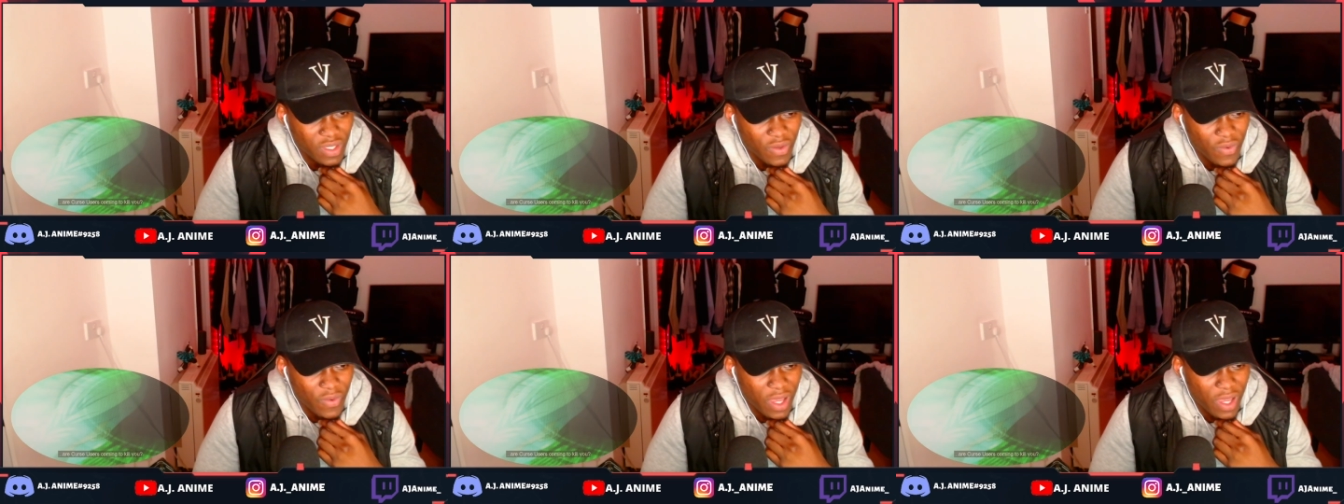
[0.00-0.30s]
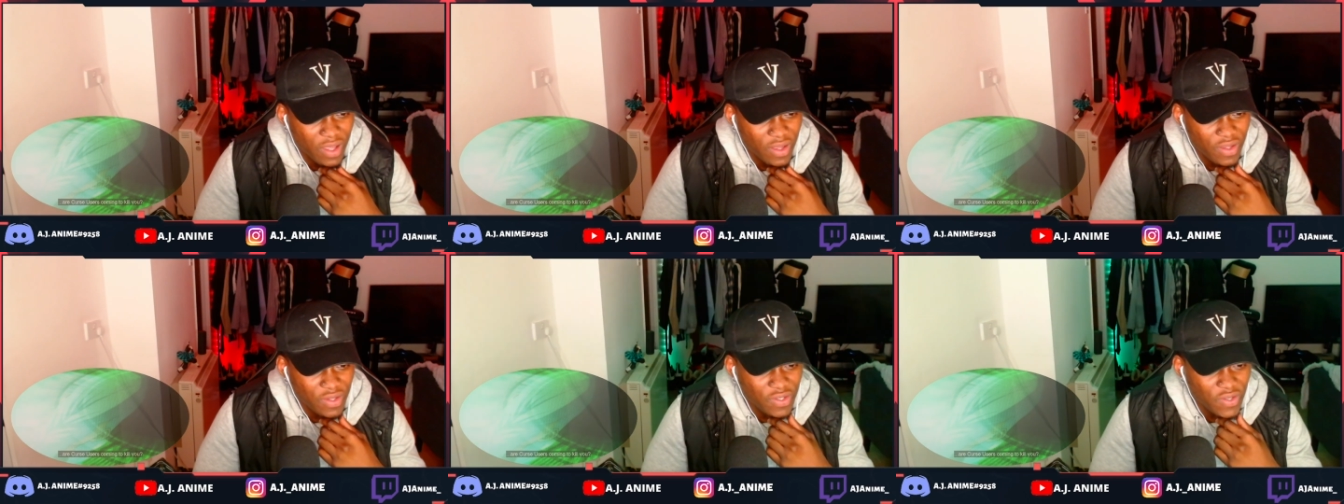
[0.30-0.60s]
Why,
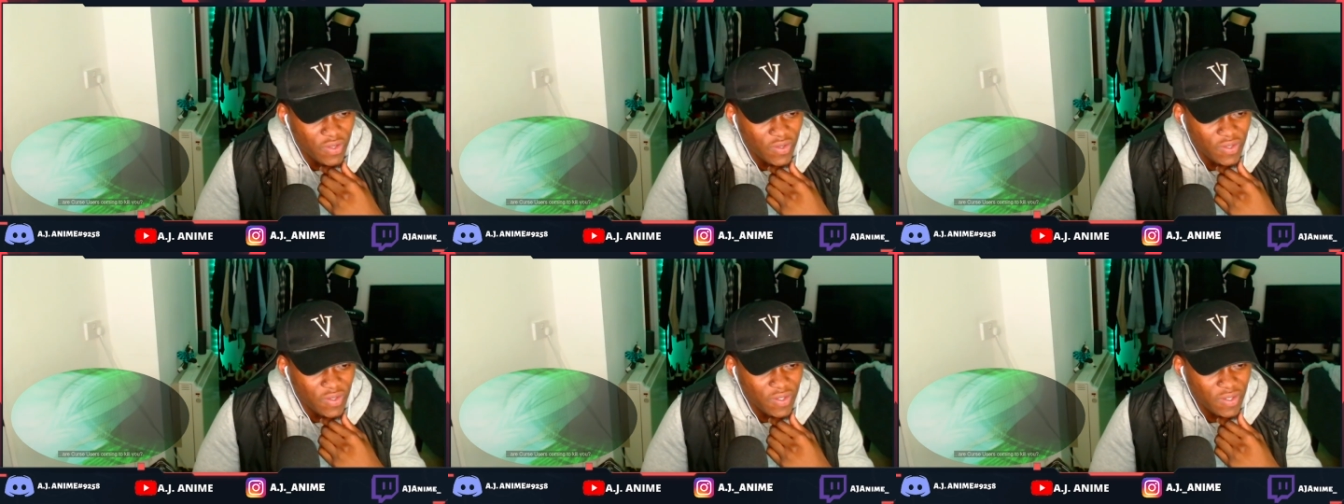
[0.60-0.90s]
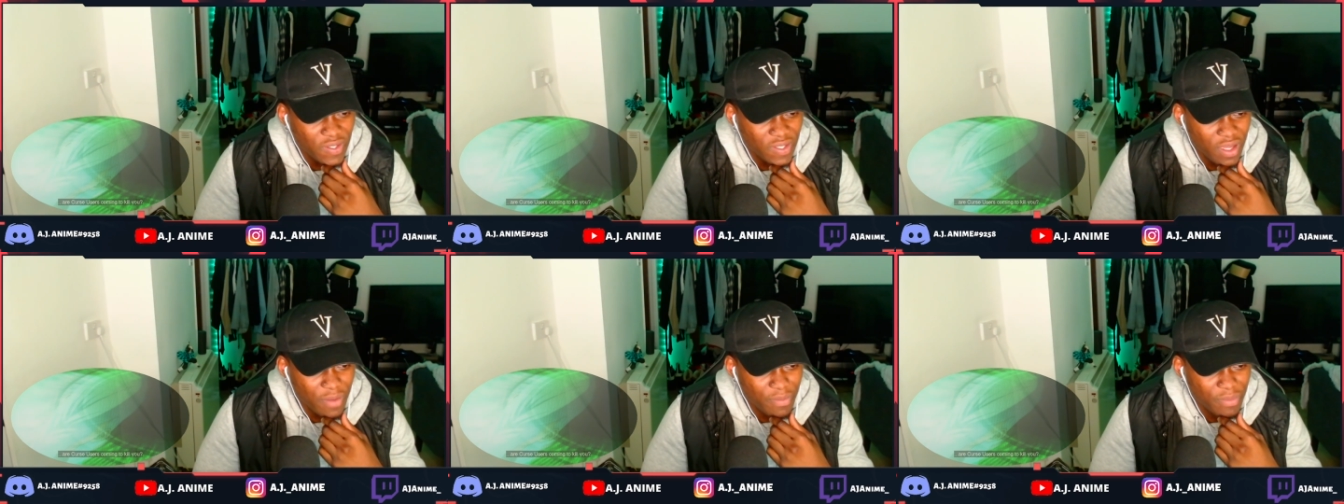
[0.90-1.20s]
Kashu's
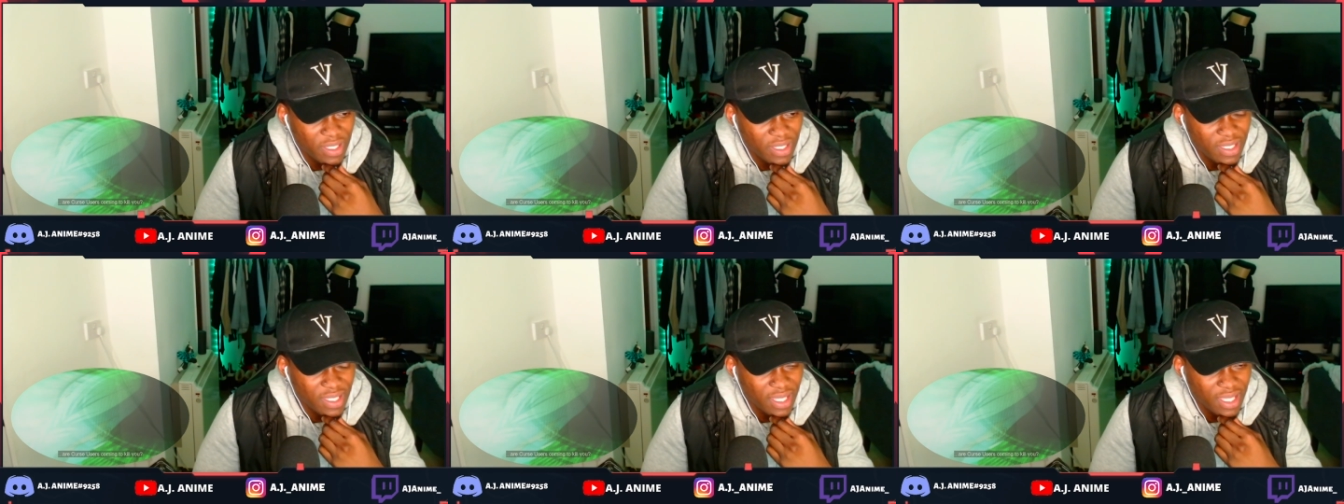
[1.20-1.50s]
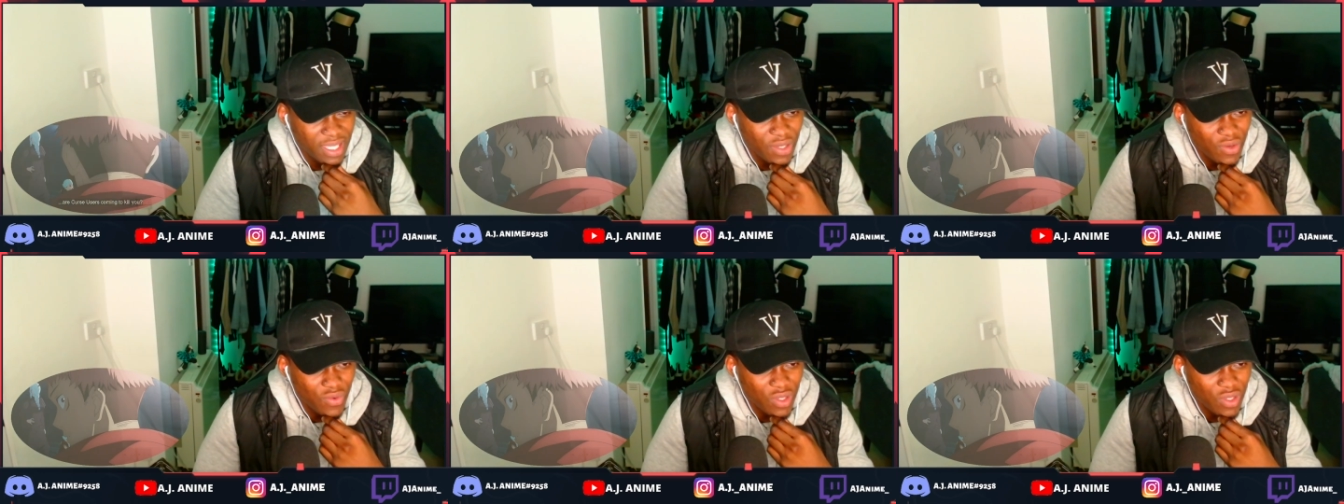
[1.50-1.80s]
is coming to
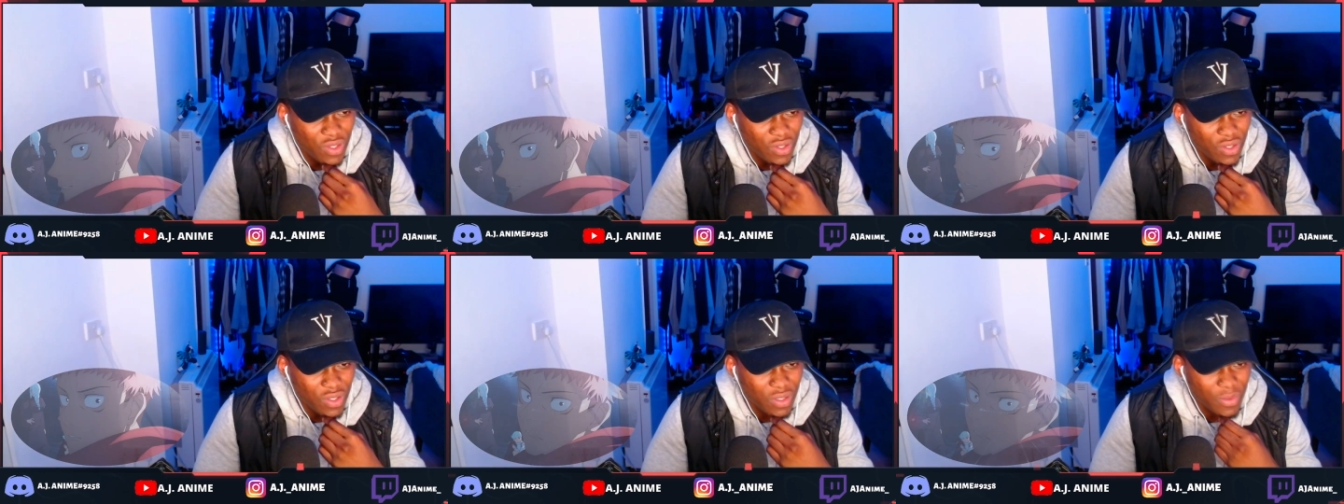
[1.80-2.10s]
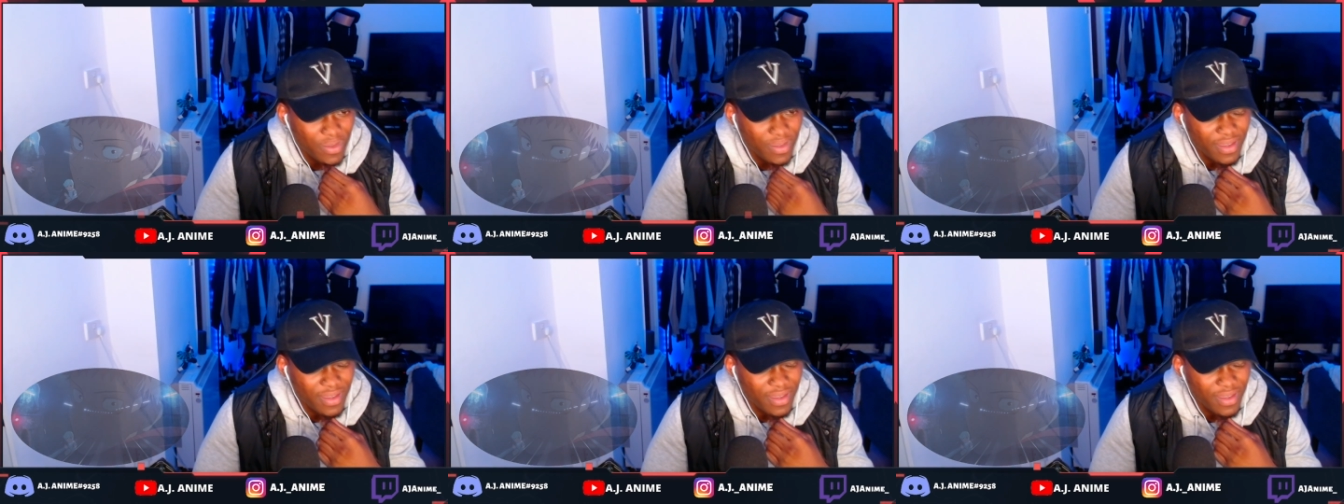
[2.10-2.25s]
kill you.